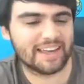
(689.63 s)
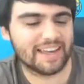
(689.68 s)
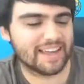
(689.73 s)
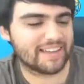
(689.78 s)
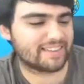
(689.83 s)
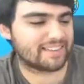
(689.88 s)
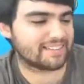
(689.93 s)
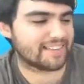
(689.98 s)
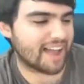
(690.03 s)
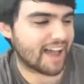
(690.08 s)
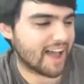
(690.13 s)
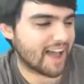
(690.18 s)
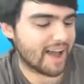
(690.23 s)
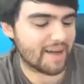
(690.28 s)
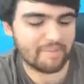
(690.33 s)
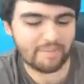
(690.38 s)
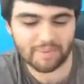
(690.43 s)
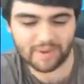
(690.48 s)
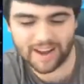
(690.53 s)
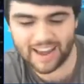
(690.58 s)
it's
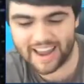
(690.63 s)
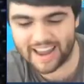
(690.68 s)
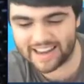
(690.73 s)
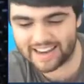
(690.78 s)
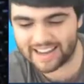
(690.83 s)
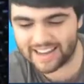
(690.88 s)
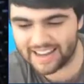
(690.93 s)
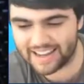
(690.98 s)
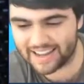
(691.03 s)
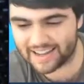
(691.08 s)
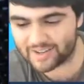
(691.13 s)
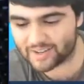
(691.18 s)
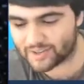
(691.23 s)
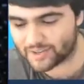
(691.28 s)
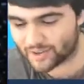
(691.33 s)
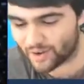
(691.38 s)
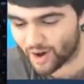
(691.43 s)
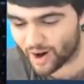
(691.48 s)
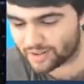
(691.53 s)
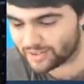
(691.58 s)
Tom Brady, it's
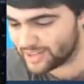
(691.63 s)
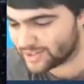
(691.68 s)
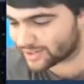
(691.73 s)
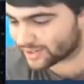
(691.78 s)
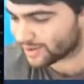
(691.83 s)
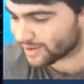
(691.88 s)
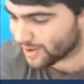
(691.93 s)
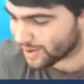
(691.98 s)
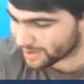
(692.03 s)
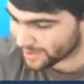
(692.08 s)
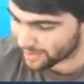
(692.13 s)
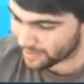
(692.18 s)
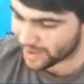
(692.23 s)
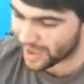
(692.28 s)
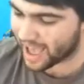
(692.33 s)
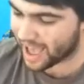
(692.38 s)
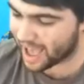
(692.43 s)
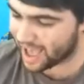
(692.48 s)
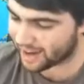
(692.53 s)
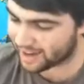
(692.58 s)
Charlie's
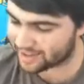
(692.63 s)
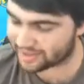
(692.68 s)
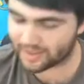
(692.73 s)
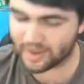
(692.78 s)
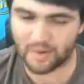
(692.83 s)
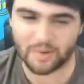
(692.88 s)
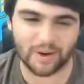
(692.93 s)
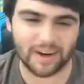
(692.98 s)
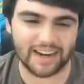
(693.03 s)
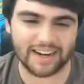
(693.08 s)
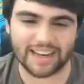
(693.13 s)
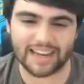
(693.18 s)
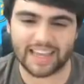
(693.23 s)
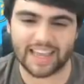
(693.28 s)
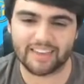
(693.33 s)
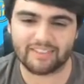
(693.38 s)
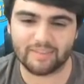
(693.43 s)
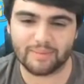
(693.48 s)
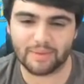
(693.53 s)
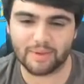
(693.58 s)
quarterback, so we're gonna
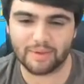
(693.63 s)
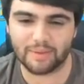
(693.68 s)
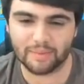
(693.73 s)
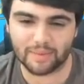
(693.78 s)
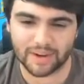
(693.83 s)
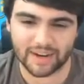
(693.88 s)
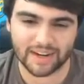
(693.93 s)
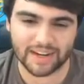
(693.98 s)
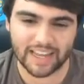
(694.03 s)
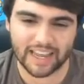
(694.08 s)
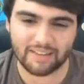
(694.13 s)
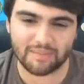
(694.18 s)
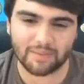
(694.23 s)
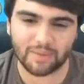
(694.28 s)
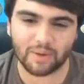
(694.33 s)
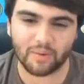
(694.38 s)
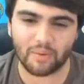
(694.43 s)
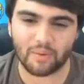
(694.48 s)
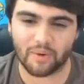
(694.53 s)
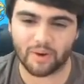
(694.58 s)
give him we're gonna give him
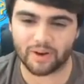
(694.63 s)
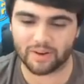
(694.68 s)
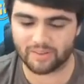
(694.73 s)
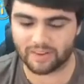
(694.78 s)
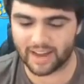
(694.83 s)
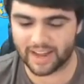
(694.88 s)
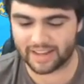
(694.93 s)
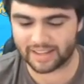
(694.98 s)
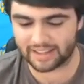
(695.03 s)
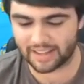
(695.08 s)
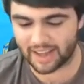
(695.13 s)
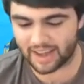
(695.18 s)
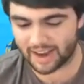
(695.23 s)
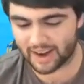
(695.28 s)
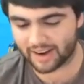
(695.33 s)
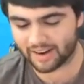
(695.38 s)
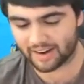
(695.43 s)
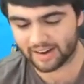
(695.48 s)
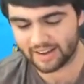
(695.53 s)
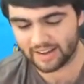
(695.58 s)
the horn right
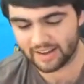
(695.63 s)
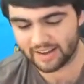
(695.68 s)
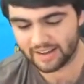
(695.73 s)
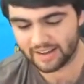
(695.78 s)
there.